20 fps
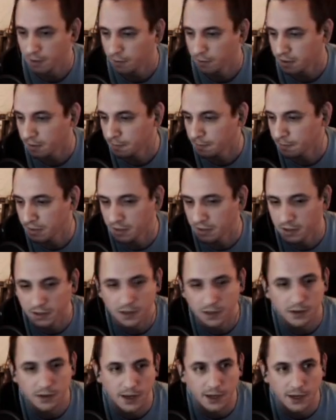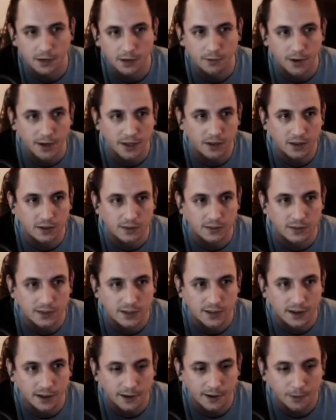We're going to be getting ready on
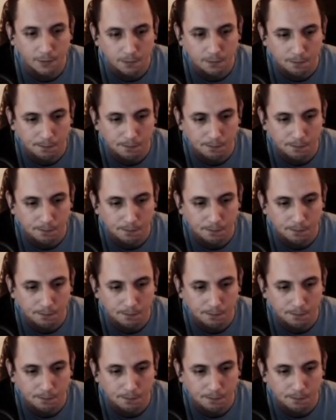time.